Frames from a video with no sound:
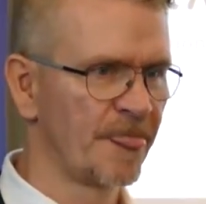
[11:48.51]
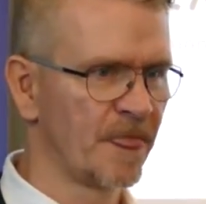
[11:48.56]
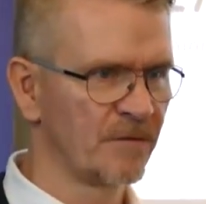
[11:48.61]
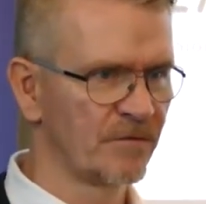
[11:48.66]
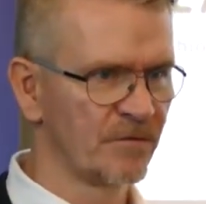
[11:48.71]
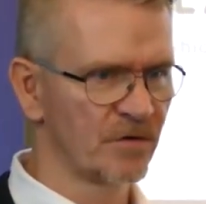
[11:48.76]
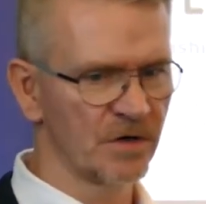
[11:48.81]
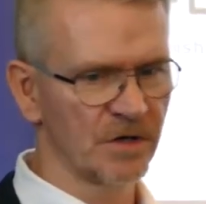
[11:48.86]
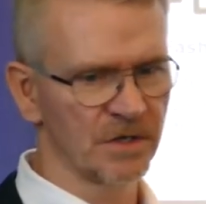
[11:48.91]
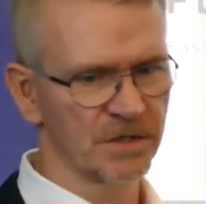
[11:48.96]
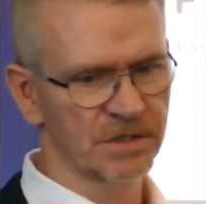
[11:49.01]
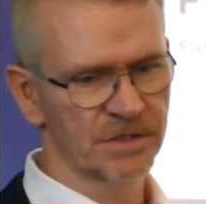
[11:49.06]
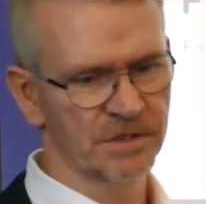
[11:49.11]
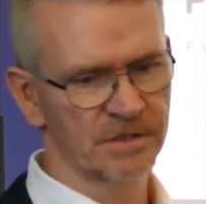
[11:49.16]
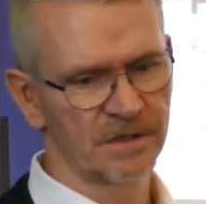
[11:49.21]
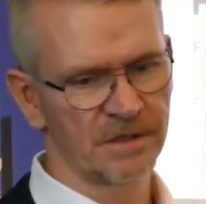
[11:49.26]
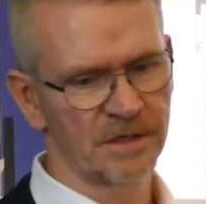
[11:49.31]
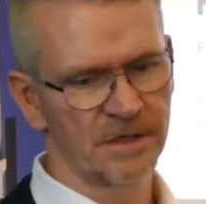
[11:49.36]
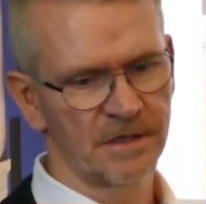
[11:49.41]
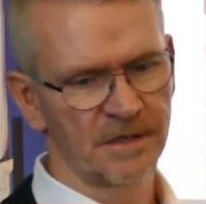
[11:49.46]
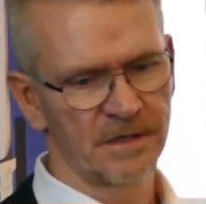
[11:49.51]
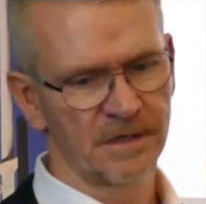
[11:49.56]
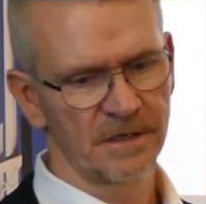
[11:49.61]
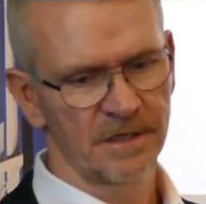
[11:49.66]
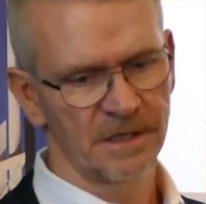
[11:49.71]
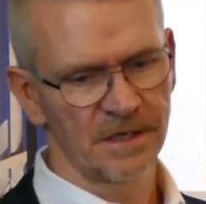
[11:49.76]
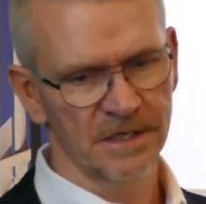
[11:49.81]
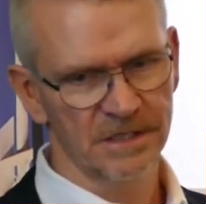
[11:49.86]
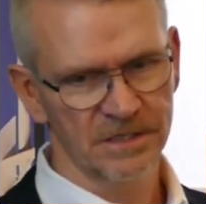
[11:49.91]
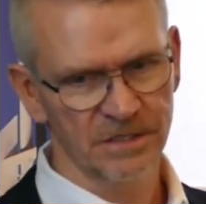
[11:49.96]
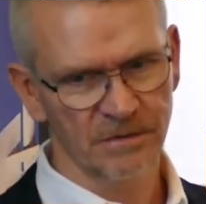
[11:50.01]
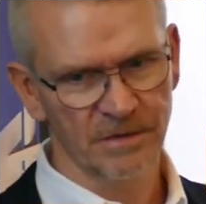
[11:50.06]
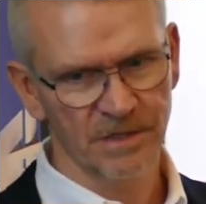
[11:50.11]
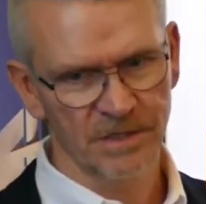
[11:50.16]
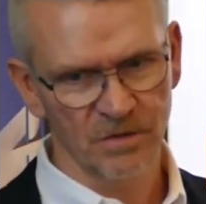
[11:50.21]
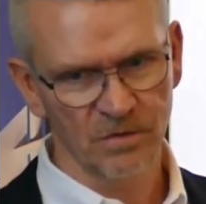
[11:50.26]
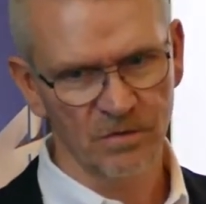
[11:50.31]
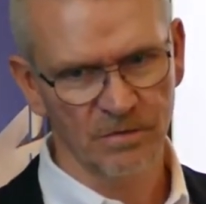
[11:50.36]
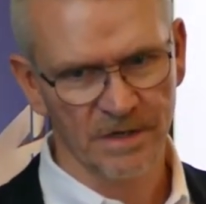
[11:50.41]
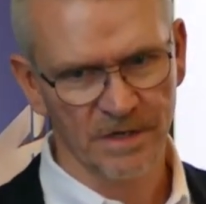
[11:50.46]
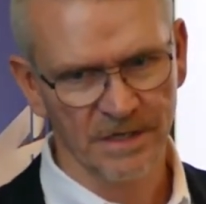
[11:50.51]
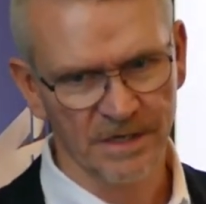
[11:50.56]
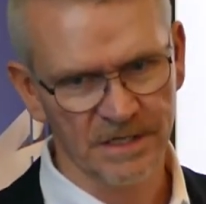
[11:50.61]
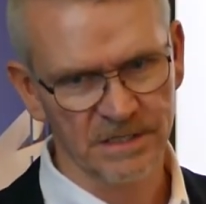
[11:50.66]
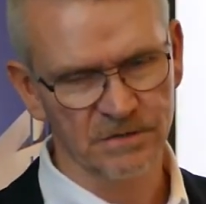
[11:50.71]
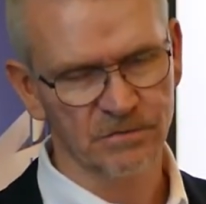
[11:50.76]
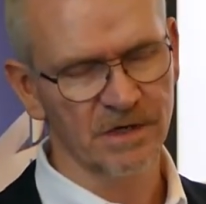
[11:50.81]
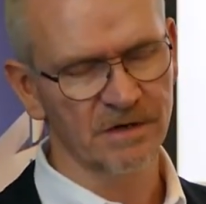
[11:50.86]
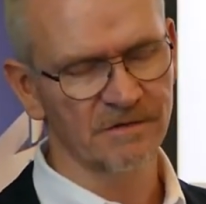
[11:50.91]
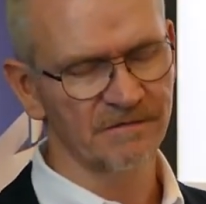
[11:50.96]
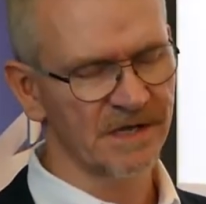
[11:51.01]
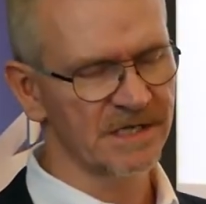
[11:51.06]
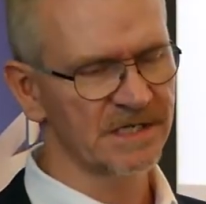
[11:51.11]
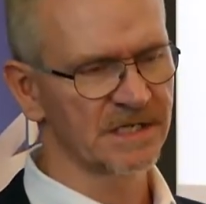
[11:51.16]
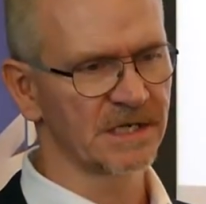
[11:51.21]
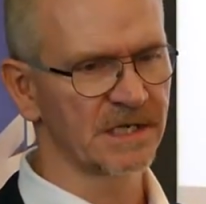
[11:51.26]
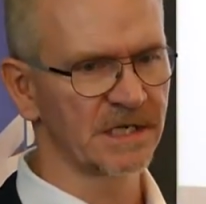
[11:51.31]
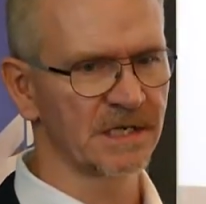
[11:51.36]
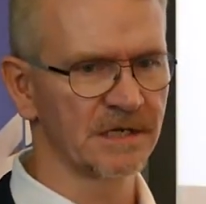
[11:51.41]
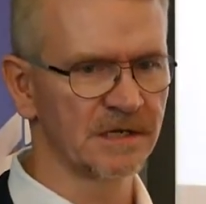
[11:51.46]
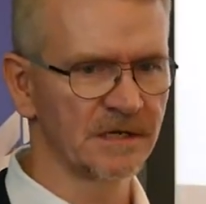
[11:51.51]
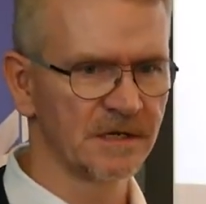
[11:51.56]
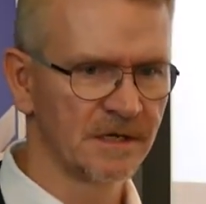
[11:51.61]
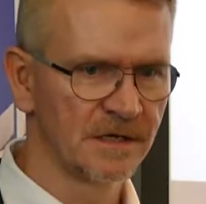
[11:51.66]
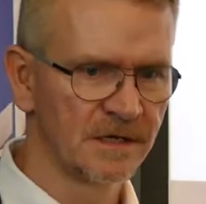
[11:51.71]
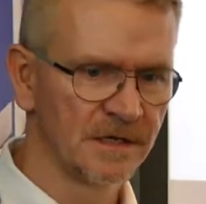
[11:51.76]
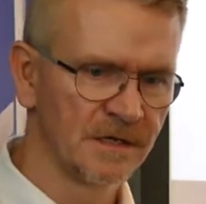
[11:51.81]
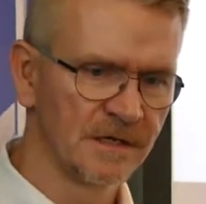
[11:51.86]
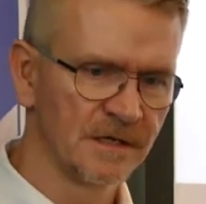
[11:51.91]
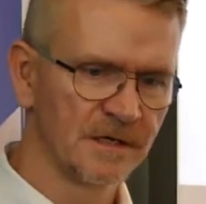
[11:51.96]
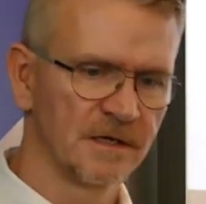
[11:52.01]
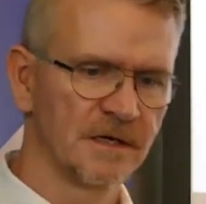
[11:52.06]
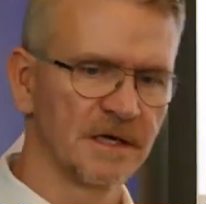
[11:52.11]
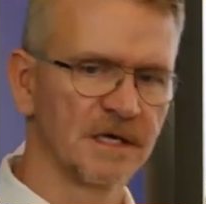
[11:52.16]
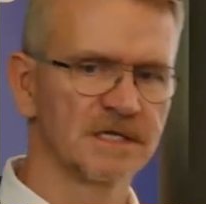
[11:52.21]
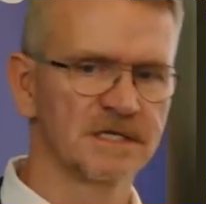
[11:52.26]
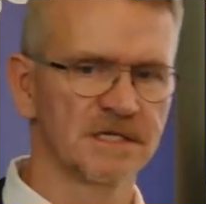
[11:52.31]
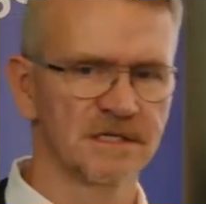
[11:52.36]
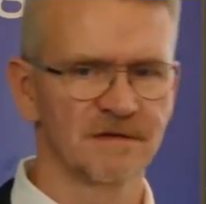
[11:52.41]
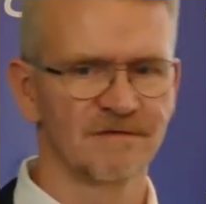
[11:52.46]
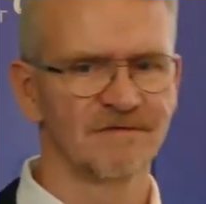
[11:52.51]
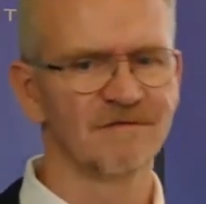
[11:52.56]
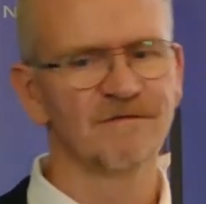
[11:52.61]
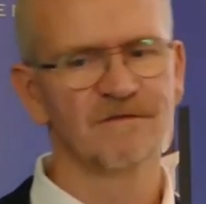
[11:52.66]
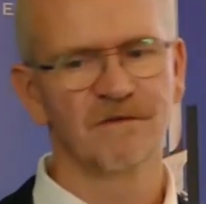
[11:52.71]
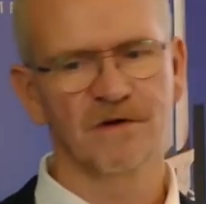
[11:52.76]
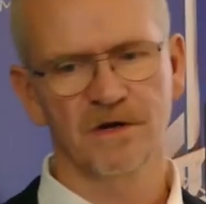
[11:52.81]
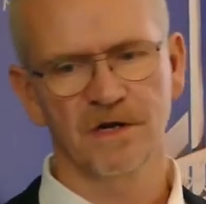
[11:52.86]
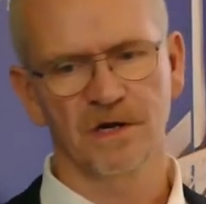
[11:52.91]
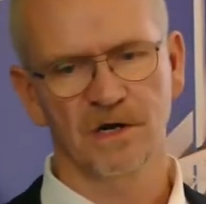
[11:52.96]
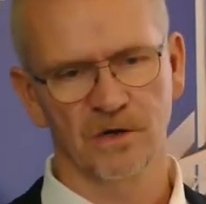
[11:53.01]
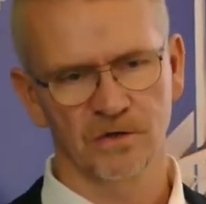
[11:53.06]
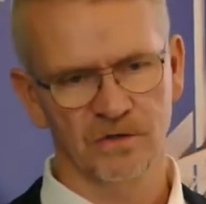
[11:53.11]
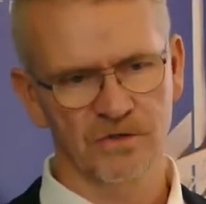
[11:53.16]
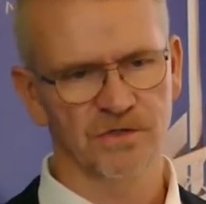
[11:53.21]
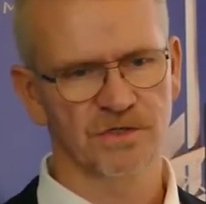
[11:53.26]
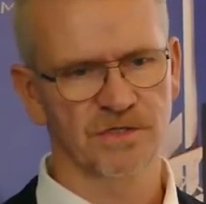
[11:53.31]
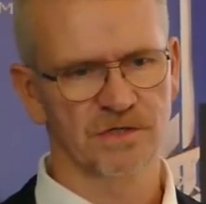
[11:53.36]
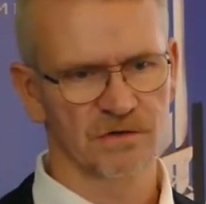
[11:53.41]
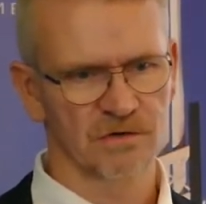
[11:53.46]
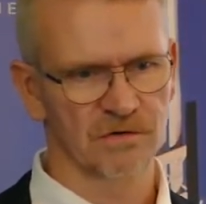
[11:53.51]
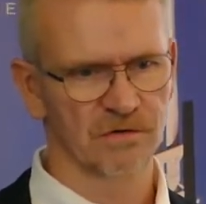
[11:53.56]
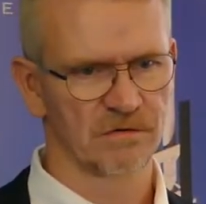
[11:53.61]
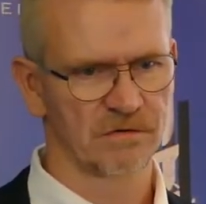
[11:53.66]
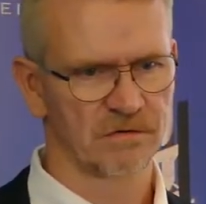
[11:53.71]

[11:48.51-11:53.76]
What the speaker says: for us in some of the new markets we're investing in is very close to zero.